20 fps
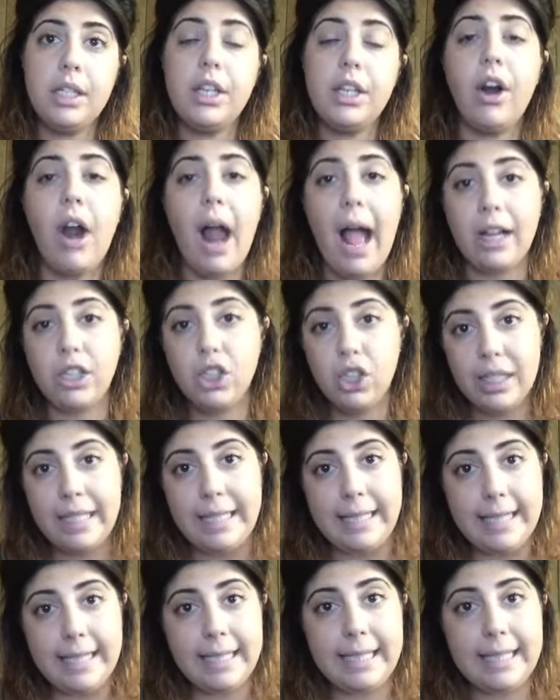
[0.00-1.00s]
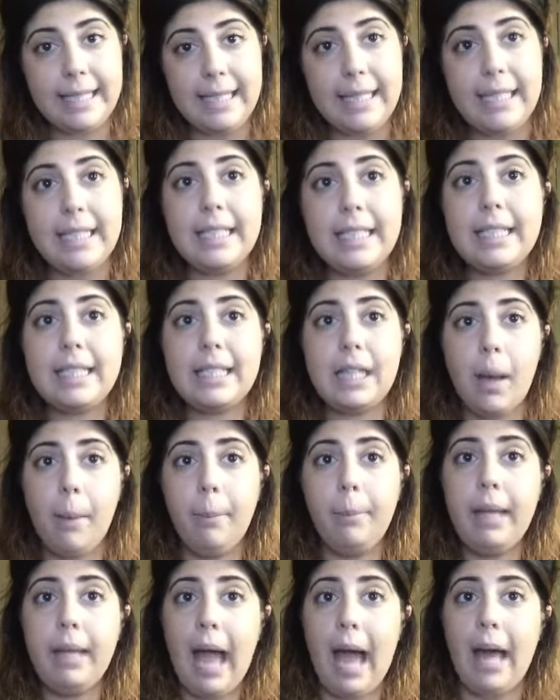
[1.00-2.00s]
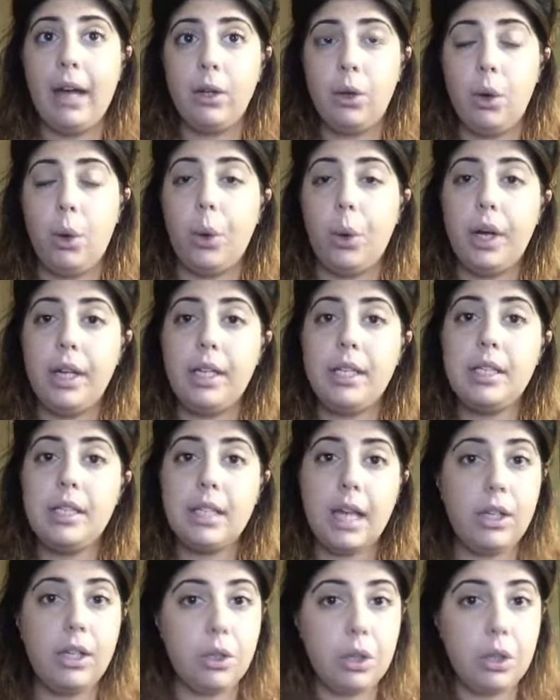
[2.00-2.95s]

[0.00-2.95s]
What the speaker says: there are actually 16 subcategories that